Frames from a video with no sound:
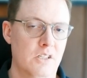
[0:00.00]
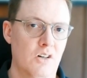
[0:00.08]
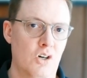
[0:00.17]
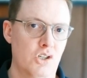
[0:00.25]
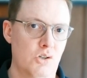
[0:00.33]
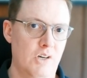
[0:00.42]
are
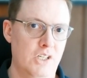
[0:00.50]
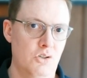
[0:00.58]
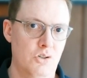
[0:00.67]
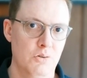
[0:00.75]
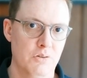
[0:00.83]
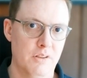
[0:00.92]
stretched
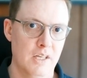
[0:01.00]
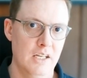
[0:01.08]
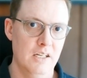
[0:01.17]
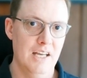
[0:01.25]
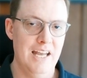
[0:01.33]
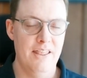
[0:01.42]
too
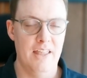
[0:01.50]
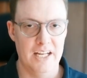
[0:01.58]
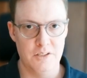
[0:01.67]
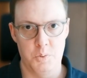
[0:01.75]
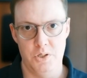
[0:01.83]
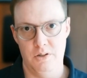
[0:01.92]
thin, and
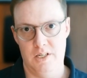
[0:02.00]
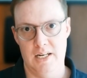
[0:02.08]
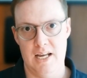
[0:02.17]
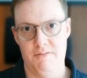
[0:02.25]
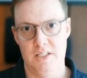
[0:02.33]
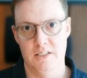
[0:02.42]
that's when you can
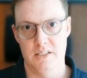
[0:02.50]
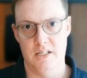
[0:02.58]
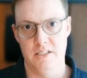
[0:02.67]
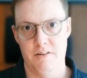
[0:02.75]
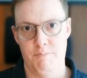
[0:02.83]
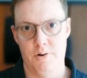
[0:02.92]
have a
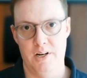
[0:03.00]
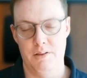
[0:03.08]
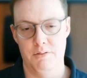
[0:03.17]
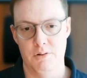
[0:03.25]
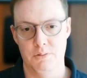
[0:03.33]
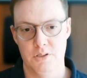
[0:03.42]
decisive
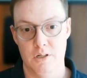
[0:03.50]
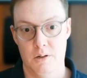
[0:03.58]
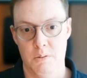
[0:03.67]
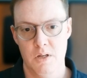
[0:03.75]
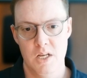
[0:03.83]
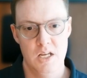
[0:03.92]
breakthrough.
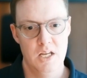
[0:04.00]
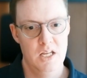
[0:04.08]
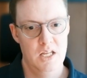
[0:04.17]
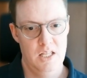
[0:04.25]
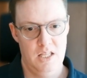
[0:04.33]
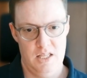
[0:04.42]
So
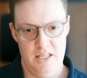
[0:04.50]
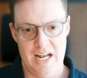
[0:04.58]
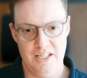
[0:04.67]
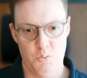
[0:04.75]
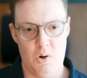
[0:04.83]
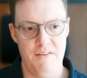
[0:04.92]

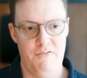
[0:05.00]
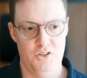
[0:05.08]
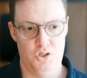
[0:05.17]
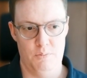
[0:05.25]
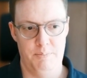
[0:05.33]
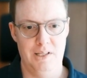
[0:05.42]
that's why
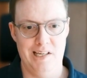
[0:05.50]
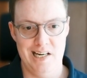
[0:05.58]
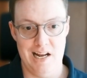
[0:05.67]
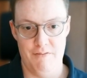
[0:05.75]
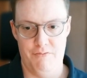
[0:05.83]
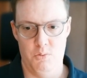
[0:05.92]
Fischer played
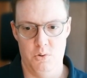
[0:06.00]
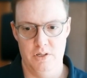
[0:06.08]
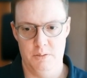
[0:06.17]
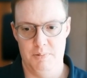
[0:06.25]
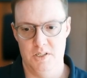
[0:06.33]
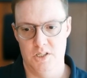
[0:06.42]
f4 in this
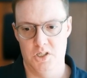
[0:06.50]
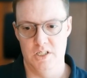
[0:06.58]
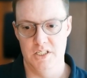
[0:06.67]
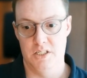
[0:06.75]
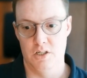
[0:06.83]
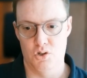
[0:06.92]
position,
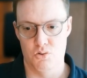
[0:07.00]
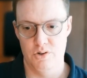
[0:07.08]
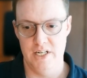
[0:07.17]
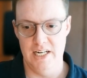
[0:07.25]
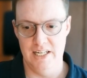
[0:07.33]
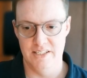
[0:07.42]
is to
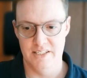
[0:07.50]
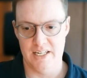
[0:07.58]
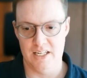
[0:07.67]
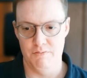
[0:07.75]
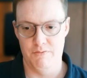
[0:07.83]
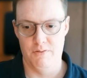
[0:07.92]
create a
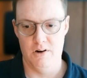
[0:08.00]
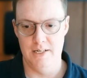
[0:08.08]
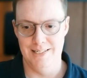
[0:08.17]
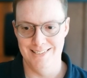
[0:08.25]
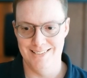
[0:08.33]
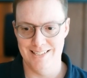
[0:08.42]
second front,
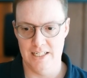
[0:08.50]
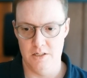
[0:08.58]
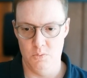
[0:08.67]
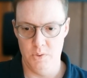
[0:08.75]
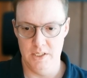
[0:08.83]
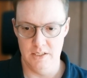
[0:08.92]
a second
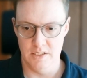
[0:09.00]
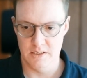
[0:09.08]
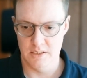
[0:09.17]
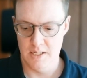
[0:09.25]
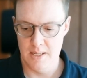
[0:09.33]
weakness.